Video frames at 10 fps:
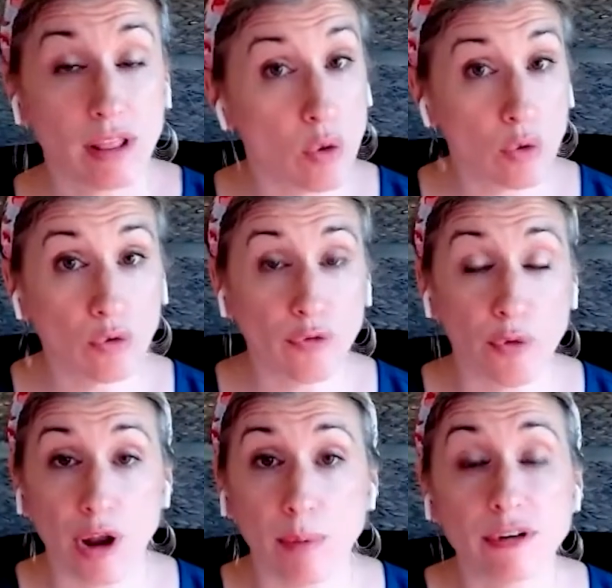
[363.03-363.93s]
local
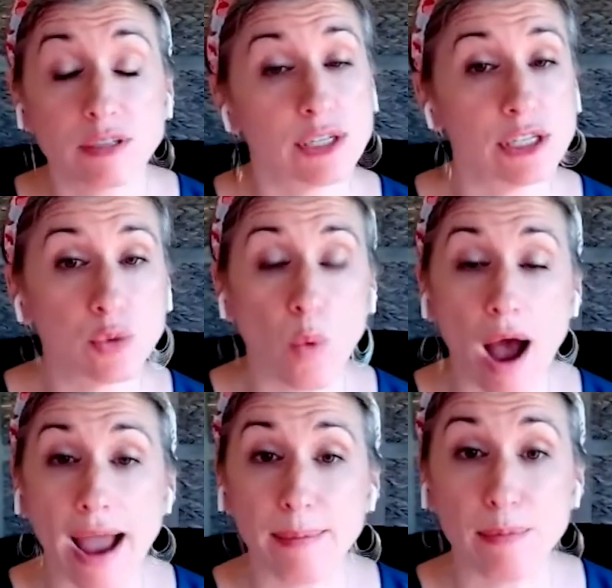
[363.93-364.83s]
phone numbers, which is
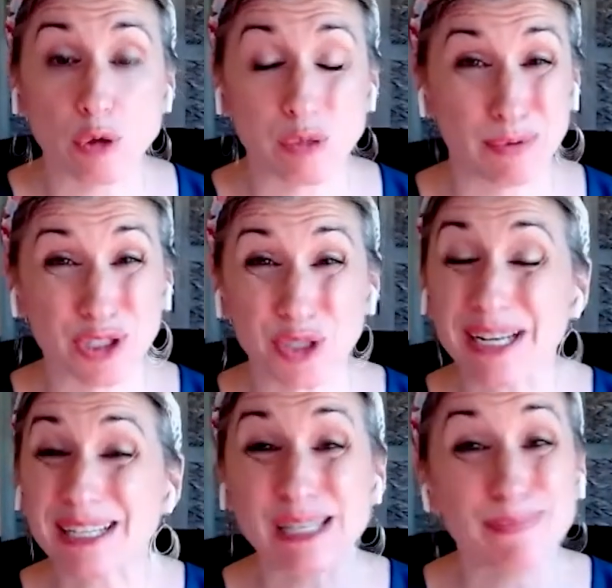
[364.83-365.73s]
why most people do it,
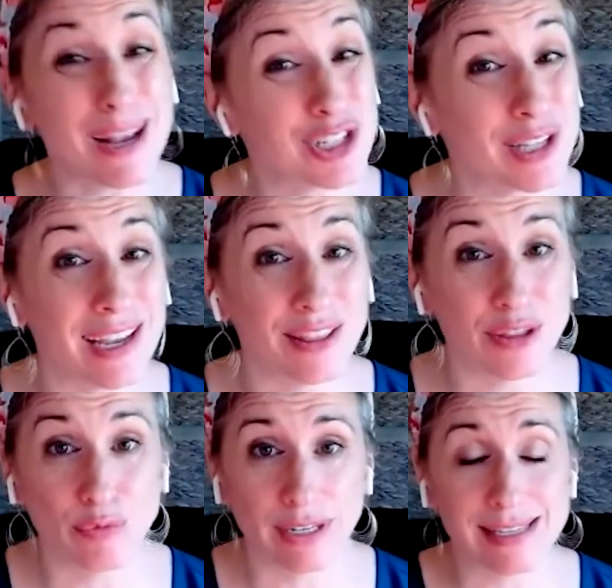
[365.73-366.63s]
especially in the
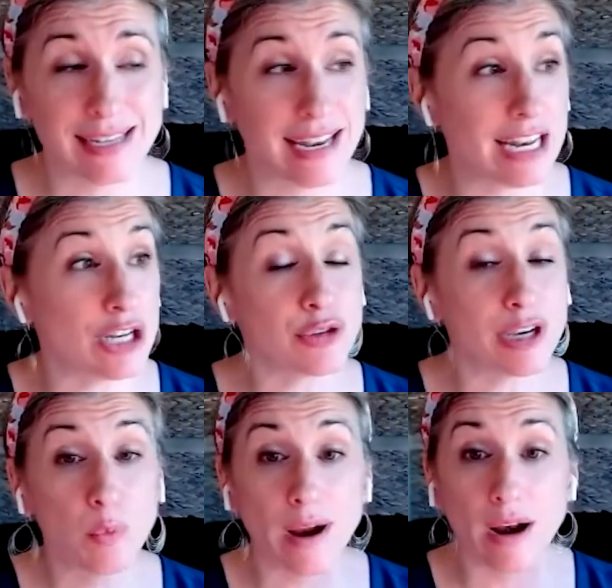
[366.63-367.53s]
real estate industry
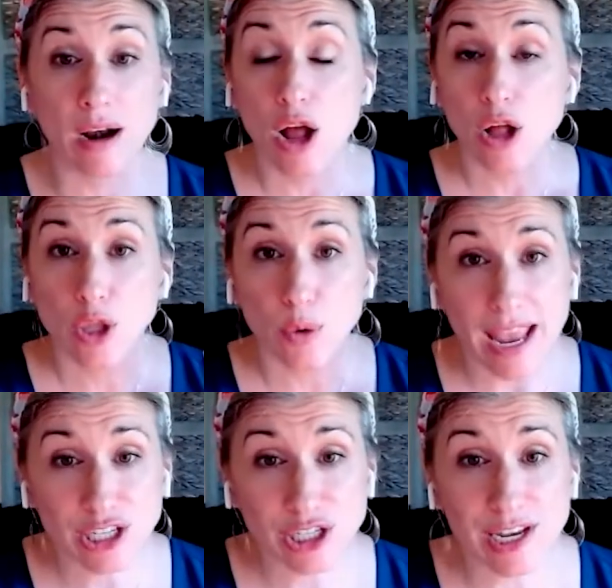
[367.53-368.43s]
where
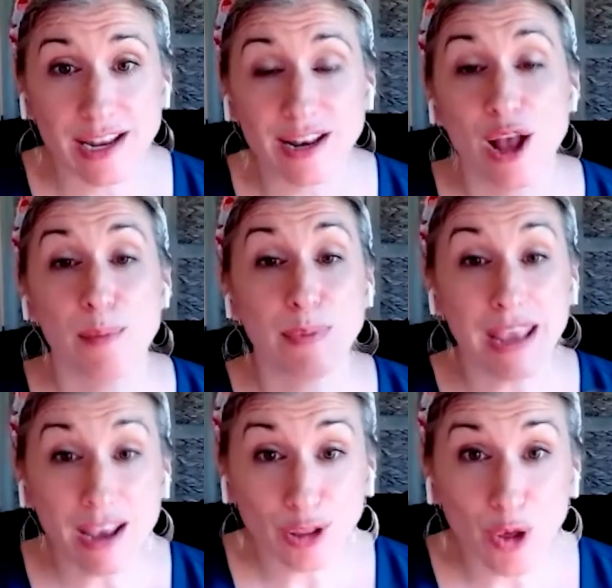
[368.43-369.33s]
location,
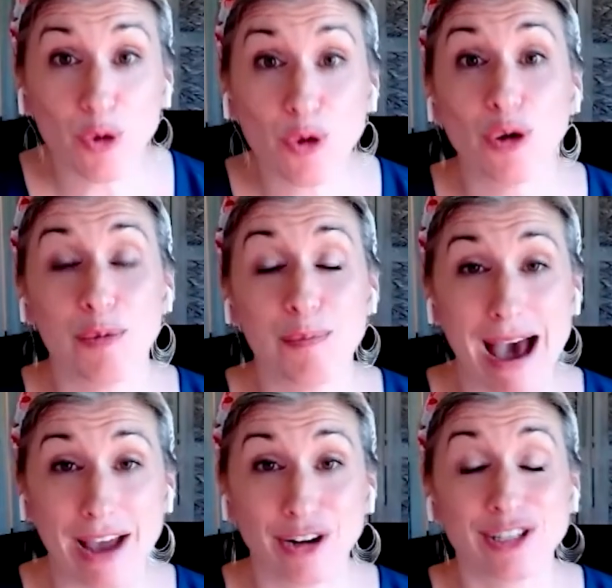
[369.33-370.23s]
being local
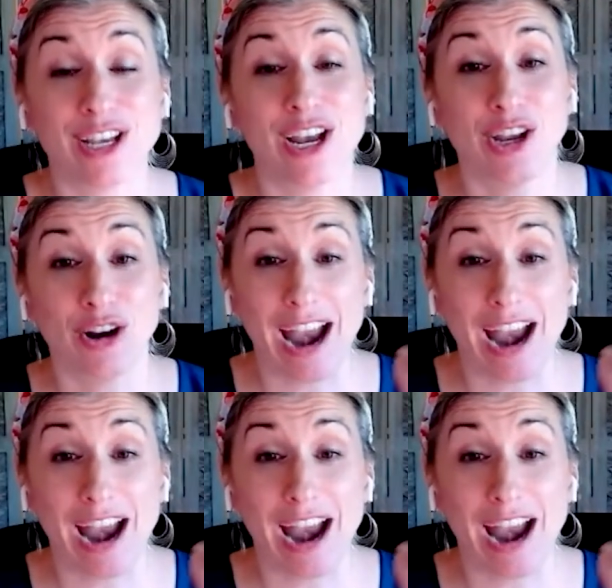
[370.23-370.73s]
matters. Your